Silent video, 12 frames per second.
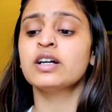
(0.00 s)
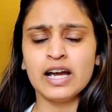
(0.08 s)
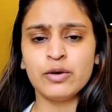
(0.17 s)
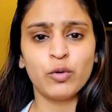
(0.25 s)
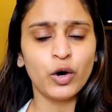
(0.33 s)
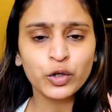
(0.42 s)

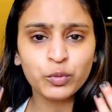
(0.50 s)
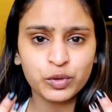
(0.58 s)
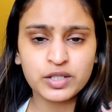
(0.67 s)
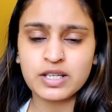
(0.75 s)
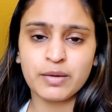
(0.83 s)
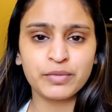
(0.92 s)
I want to
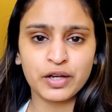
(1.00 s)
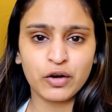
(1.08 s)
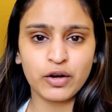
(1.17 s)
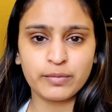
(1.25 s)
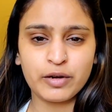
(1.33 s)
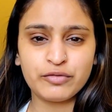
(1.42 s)
put something
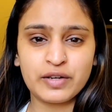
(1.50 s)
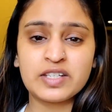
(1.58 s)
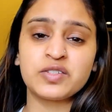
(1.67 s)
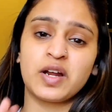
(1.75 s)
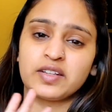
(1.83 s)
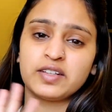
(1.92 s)
on my
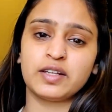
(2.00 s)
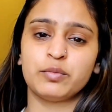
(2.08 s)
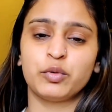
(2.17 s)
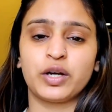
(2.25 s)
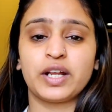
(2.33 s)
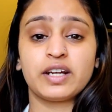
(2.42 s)
face rather than
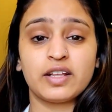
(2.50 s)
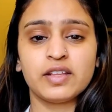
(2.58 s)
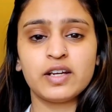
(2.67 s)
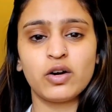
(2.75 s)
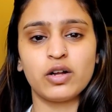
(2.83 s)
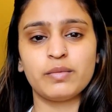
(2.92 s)
putting
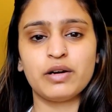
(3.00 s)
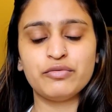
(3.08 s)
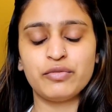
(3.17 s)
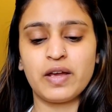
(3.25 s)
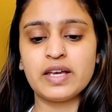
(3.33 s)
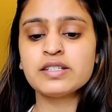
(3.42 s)
nothing on my
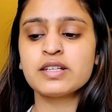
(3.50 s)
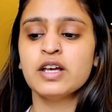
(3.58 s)
face.